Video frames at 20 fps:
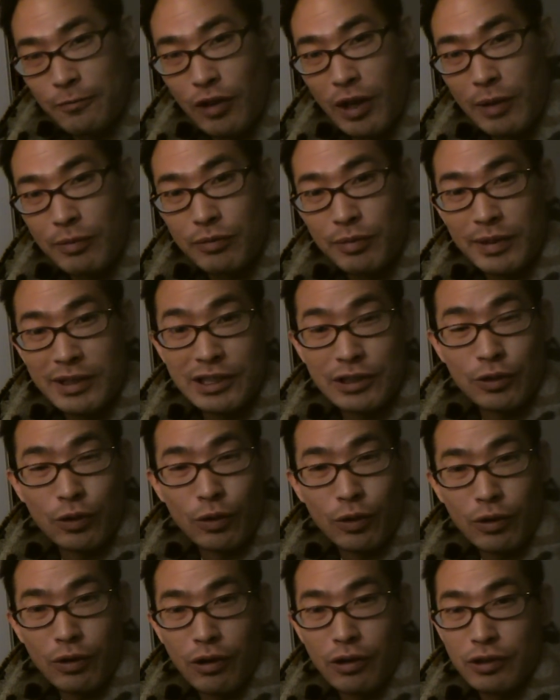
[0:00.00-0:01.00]
you have to be
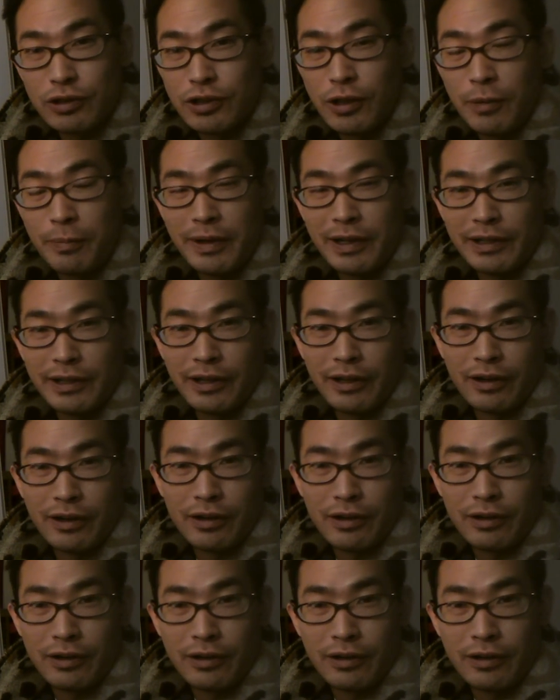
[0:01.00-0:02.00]
stronger, superior
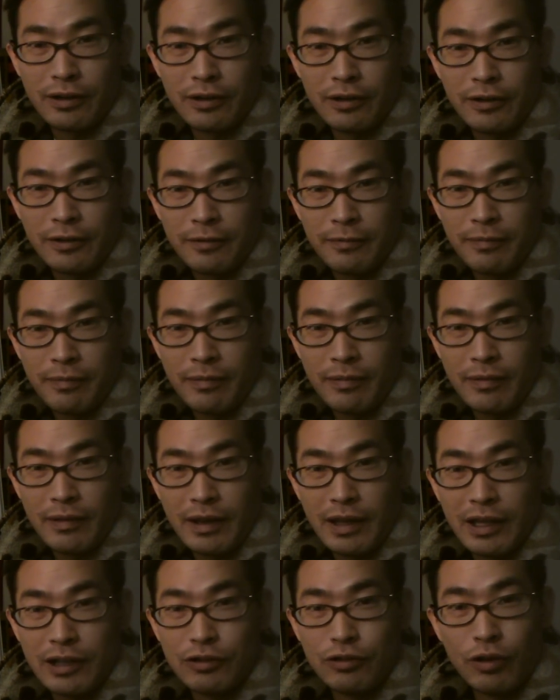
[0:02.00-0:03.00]

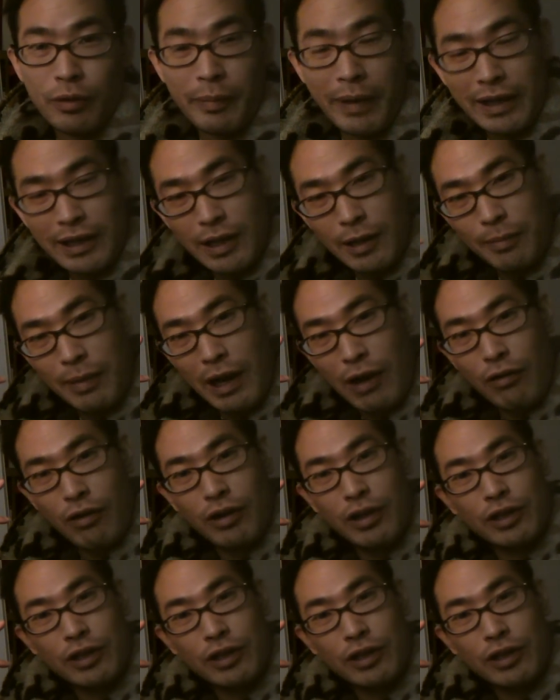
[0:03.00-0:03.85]
in your mental power,